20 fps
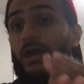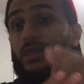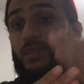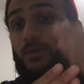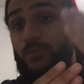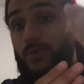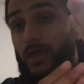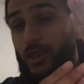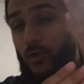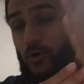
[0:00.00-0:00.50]

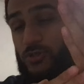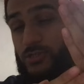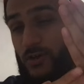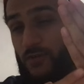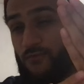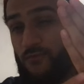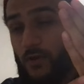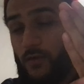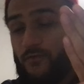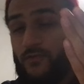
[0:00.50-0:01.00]
Then we can also
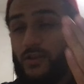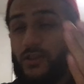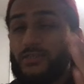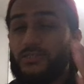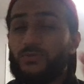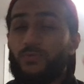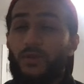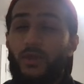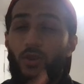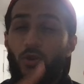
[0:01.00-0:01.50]
have
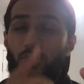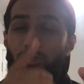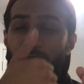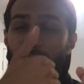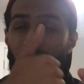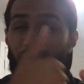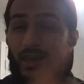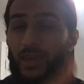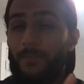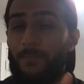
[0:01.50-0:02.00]
volvulus. We can
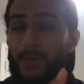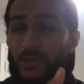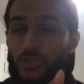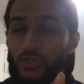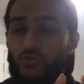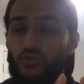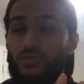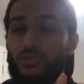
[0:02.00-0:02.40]
also have any patient who's